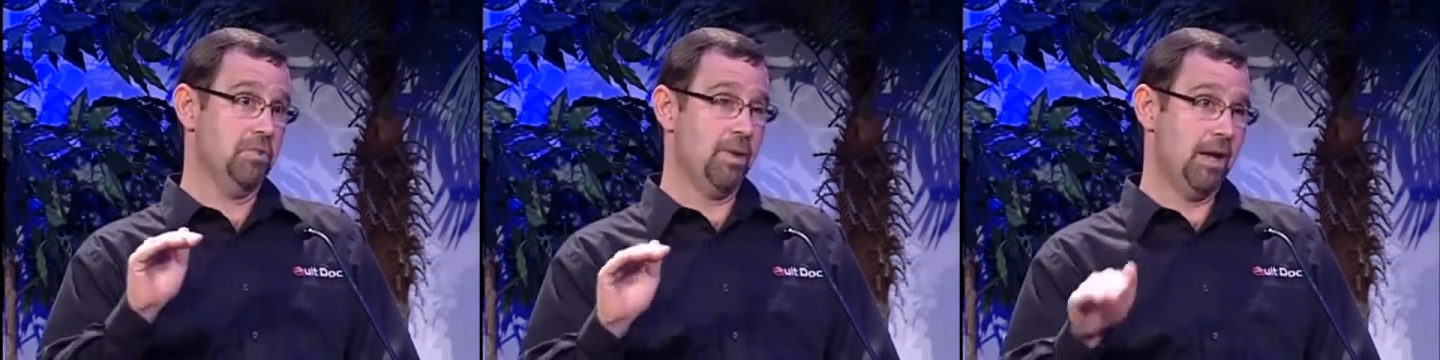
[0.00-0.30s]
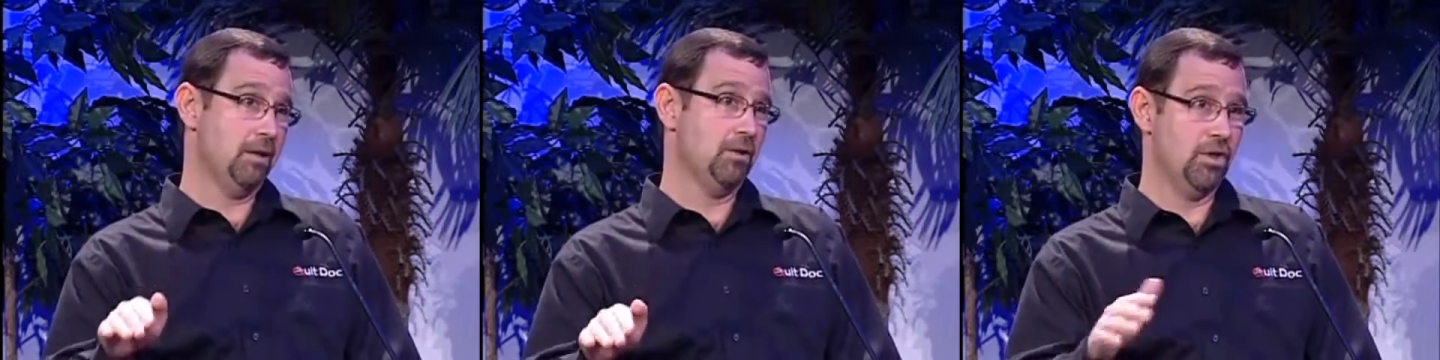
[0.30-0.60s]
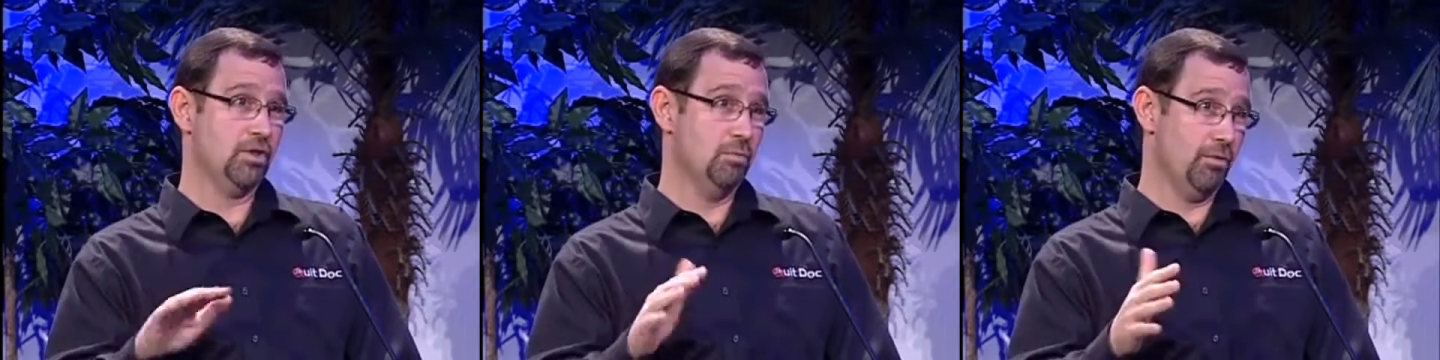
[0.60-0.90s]
to make a
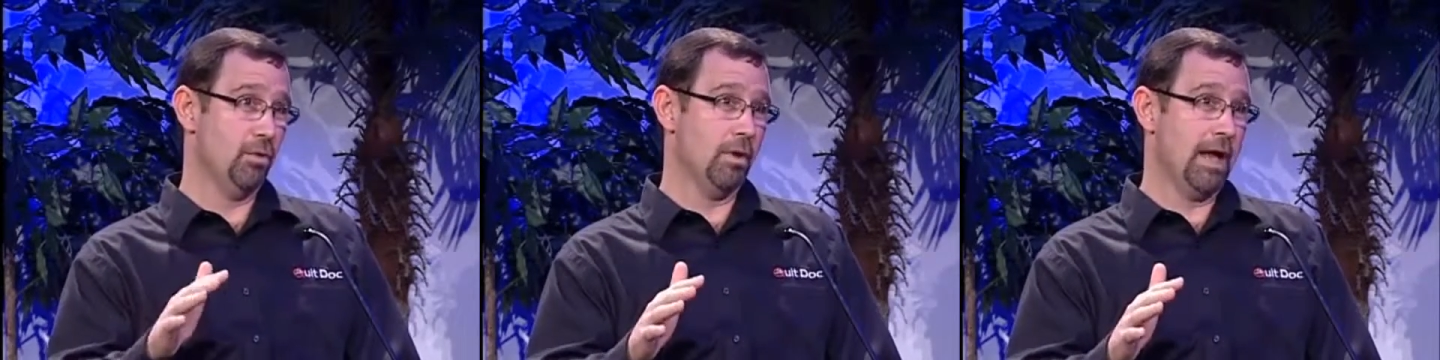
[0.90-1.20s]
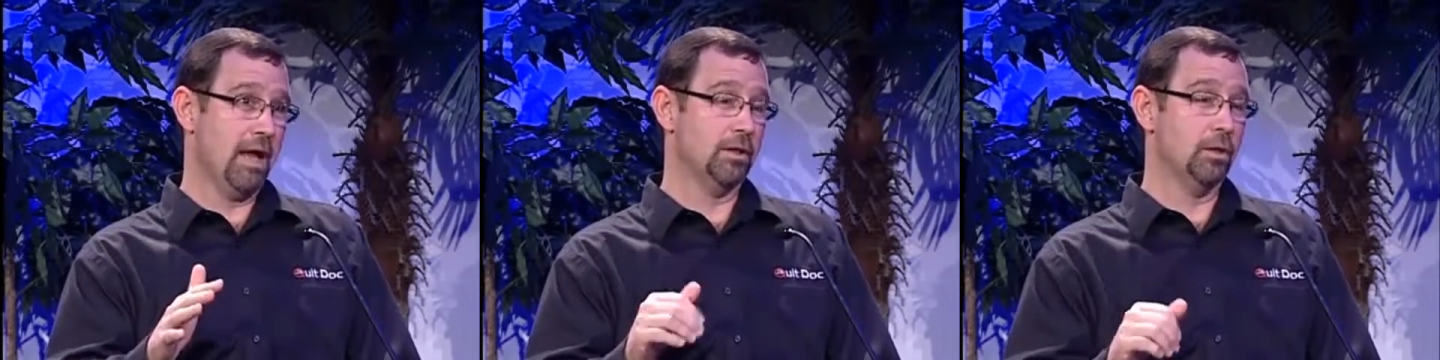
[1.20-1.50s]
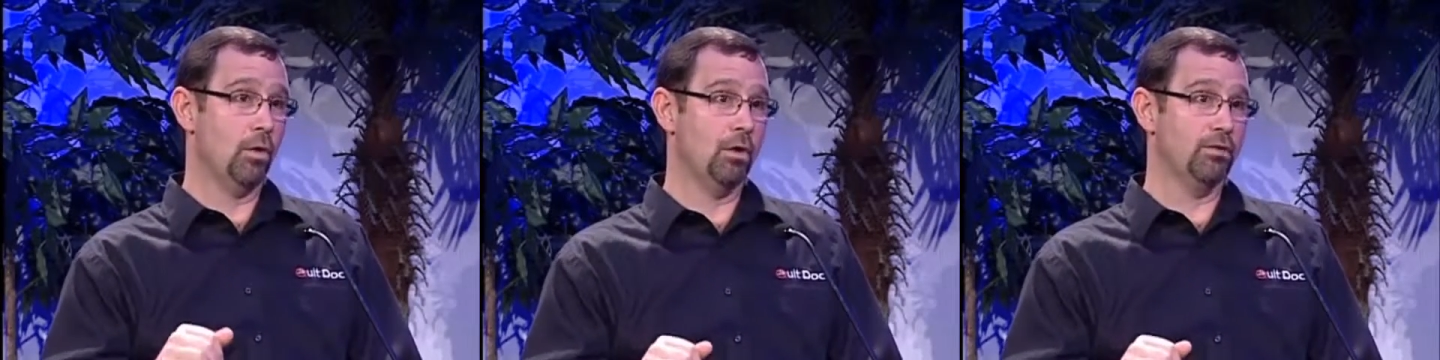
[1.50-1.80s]
decision before they
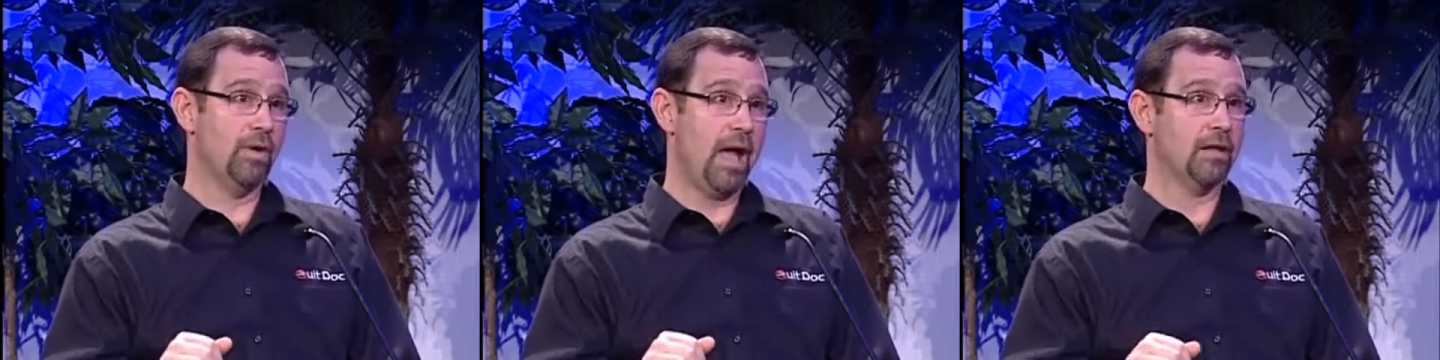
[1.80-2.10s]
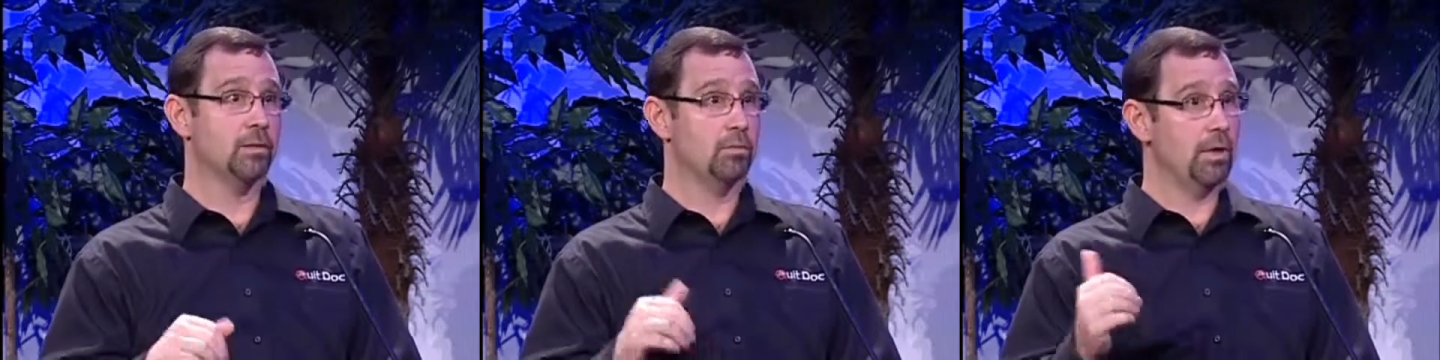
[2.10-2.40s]
actually know all the facts.